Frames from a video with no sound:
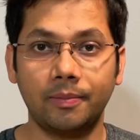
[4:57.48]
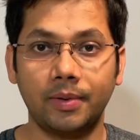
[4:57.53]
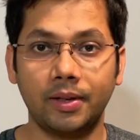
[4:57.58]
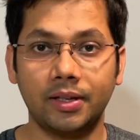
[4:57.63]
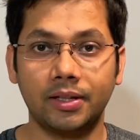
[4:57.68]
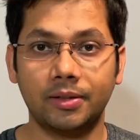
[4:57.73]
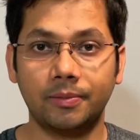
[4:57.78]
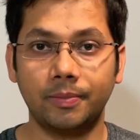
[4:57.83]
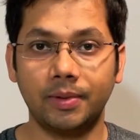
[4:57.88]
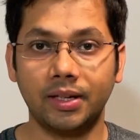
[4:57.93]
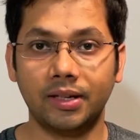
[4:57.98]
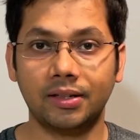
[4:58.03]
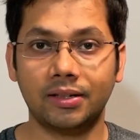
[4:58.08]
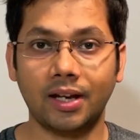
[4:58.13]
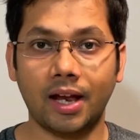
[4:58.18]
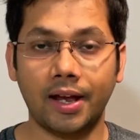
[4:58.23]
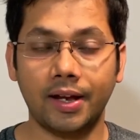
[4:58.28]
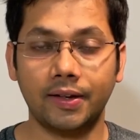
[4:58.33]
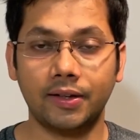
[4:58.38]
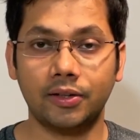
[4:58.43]
is being
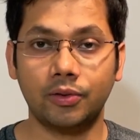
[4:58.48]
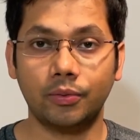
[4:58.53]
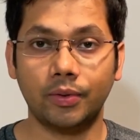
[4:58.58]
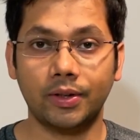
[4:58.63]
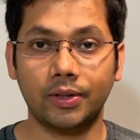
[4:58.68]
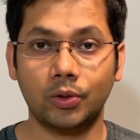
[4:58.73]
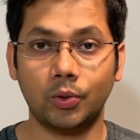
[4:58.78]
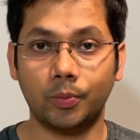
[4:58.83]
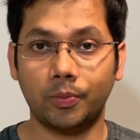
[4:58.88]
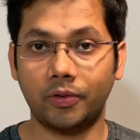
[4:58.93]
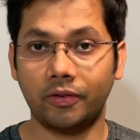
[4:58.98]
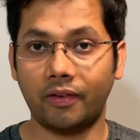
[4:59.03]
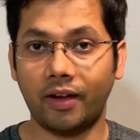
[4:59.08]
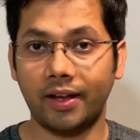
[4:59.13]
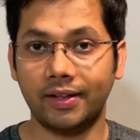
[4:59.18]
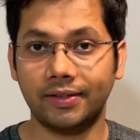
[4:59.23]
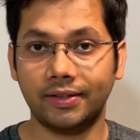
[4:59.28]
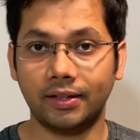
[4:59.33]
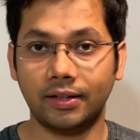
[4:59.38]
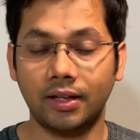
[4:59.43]
tied to a
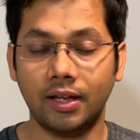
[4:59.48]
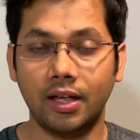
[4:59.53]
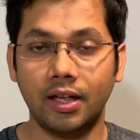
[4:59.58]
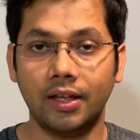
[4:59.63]
supervisor.